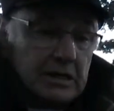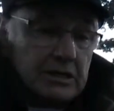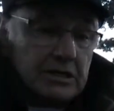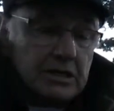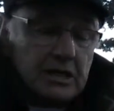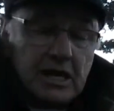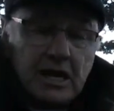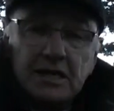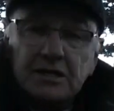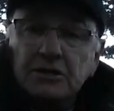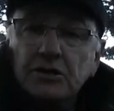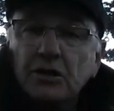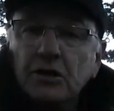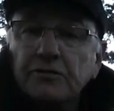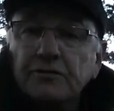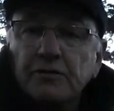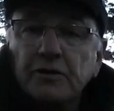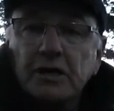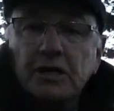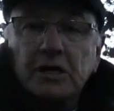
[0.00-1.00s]
You can't call
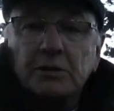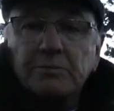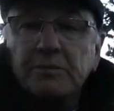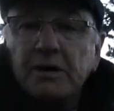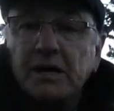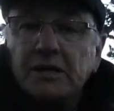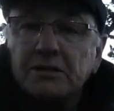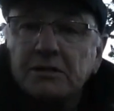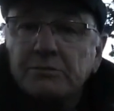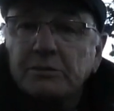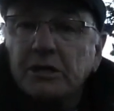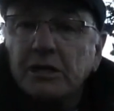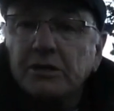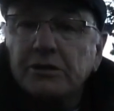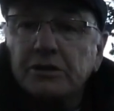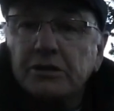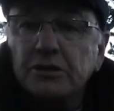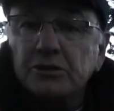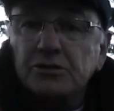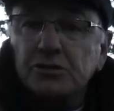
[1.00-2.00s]
for help out in the middle
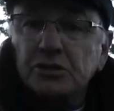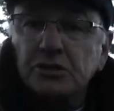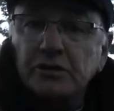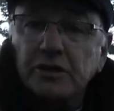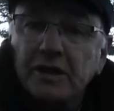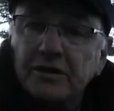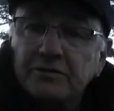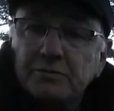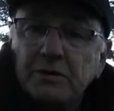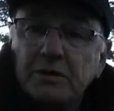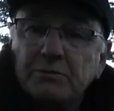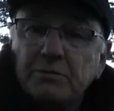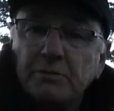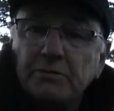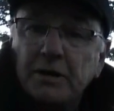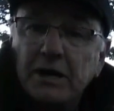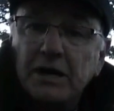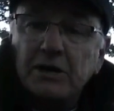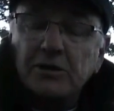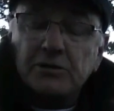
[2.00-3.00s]
of the ocean. You have to be
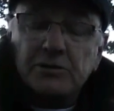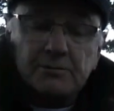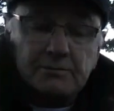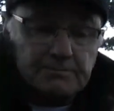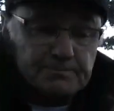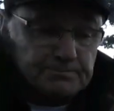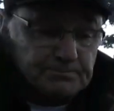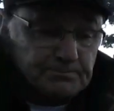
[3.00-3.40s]
prepared.